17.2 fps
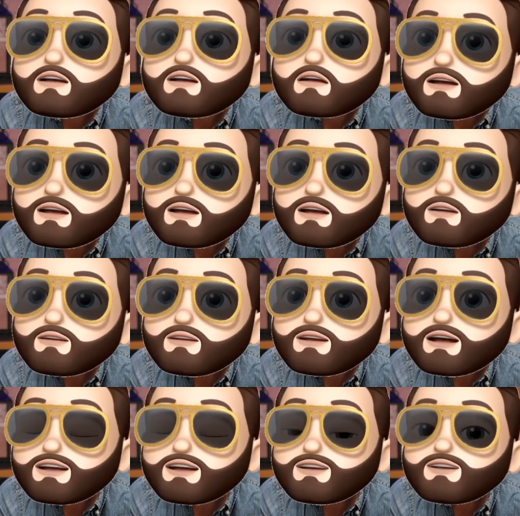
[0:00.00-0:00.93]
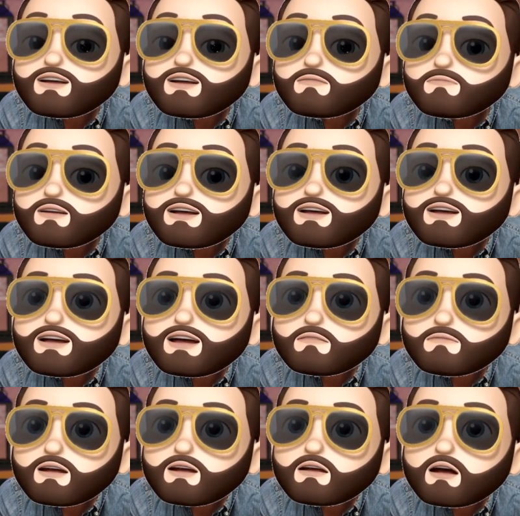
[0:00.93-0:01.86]
Obviously, audio sync is going to
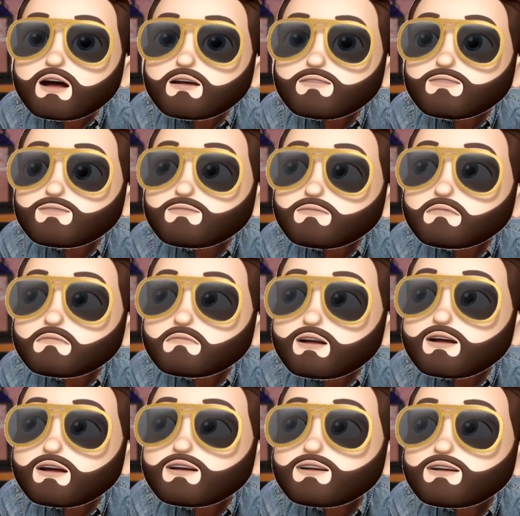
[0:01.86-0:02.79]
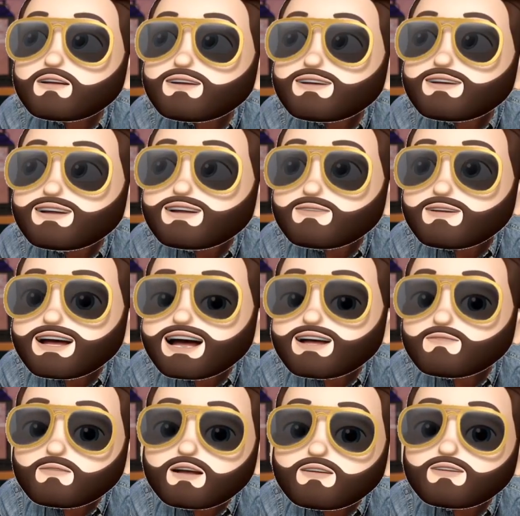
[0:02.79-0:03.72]
be a little bit off, but
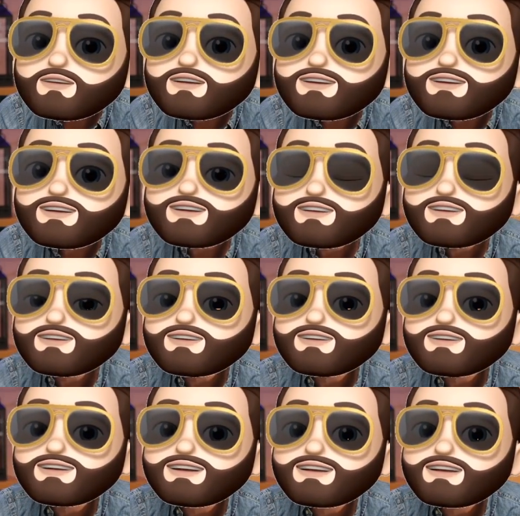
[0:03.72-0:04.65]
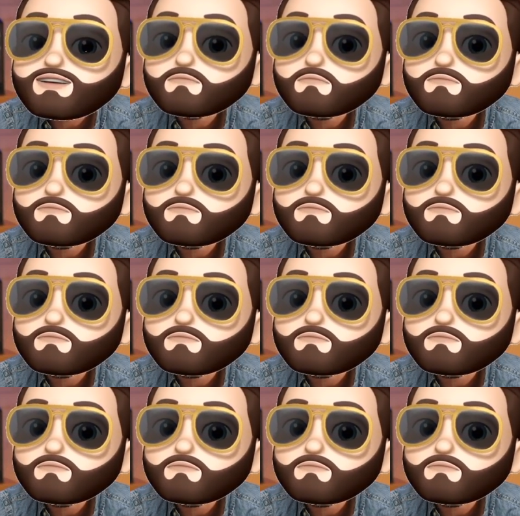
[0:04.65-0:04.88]
an Animoji's,